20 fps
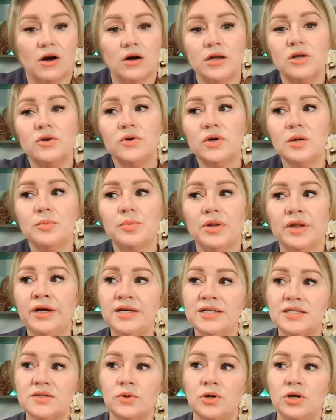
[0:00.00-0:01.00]
Are you in a
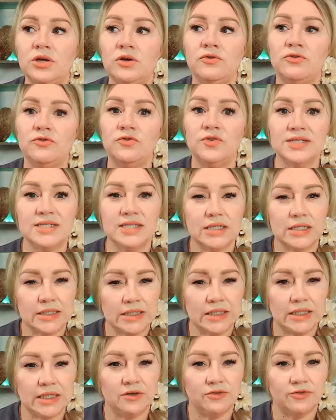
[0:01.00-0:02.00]
place where you
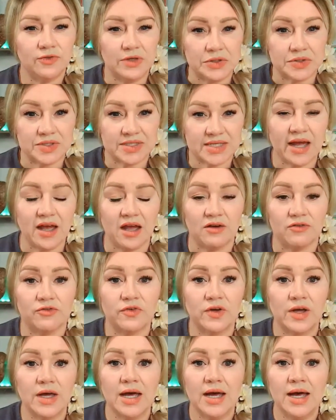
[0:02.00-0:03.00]
physically feel
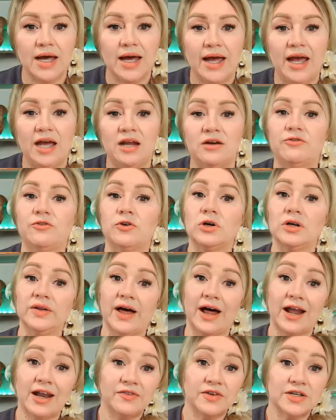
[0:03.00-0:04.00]
safe? And for a
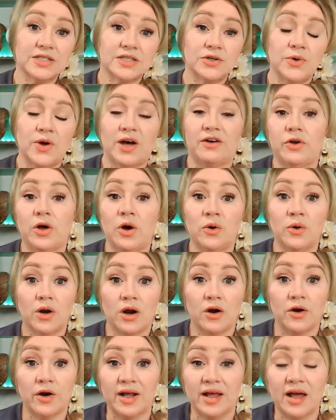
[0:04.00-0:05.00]
lot of us who have
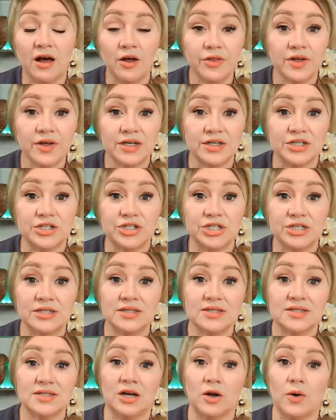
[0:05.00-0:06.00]
co-occurring health
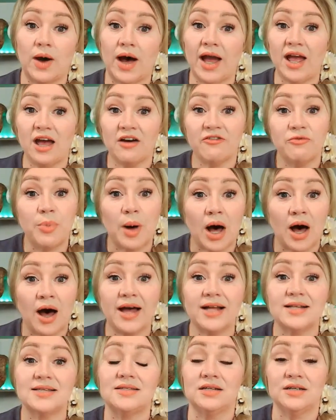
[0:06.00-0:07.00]
conditions, I have
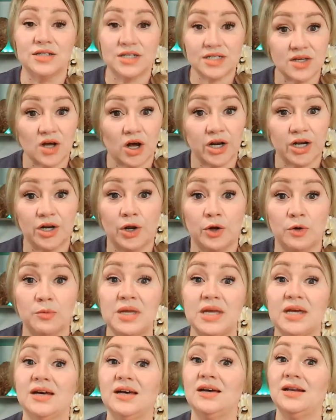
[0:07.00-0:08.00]
POTS and
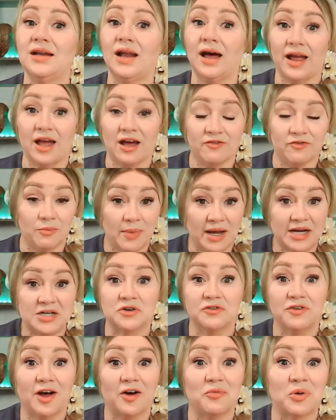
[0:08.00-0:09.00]
dysautonomia, and I have
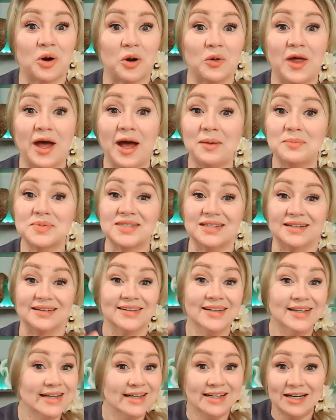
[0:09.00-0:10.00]
mitral valve prolapse,
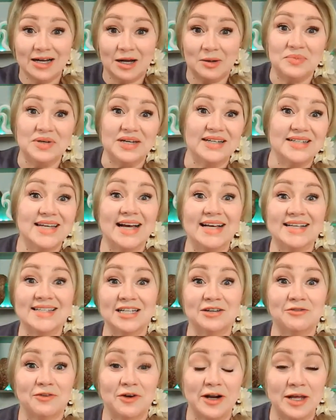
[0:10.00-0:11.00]
and I'm being
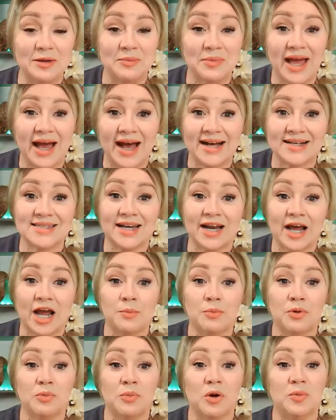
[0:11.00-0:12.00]
tested for MCAS and
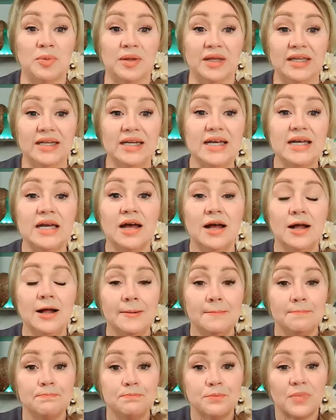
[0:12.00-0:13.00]
hypermobility.
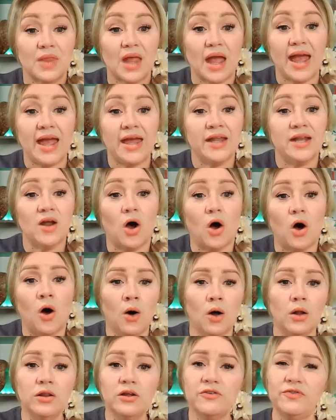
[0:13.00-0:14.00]
And
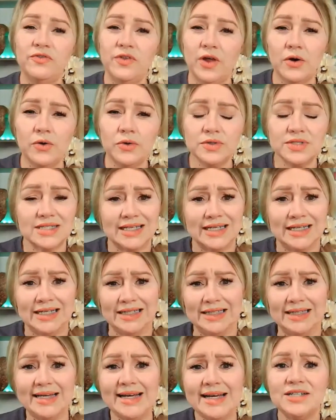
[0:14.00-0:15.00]
all of those
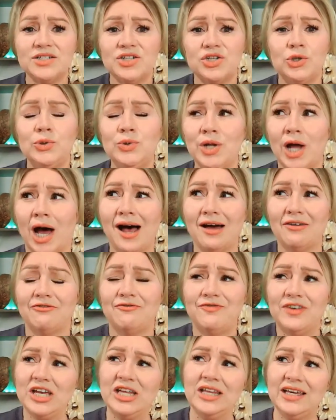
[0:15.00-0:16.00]
can lead to not
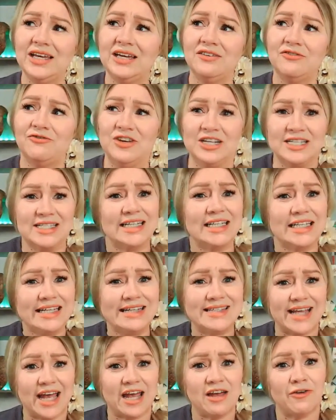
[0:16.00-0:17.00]
feeling
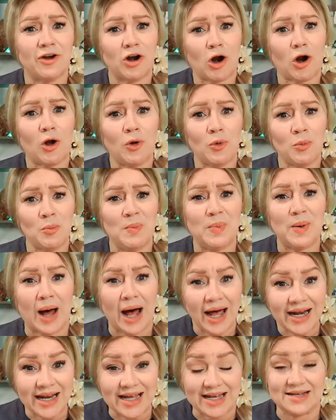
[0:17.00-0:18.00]
physically safe in our own
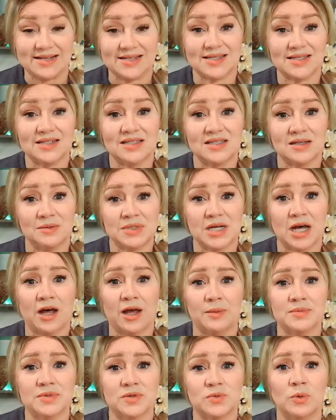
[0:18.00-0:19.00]
bodies
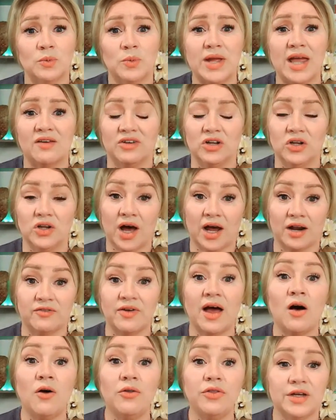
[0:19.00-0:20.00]
sometimes when we have a lot
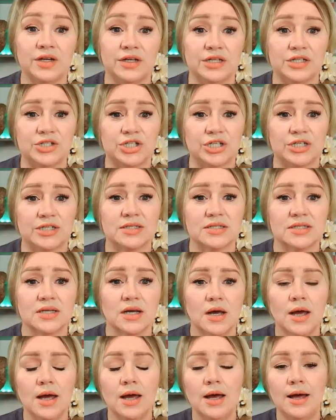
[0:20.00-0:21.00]
of health conditions.